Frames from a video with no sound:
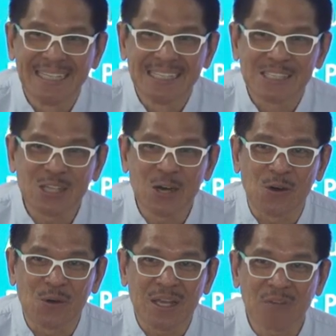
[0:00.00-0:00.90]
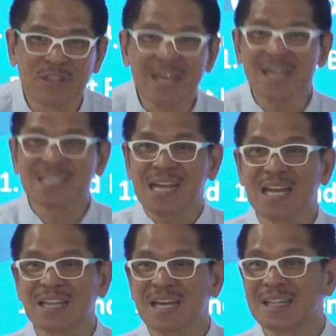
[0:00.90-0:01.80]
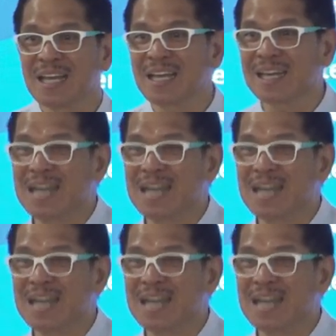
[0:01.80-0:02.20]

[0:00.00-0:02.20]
So, if they are excited, they can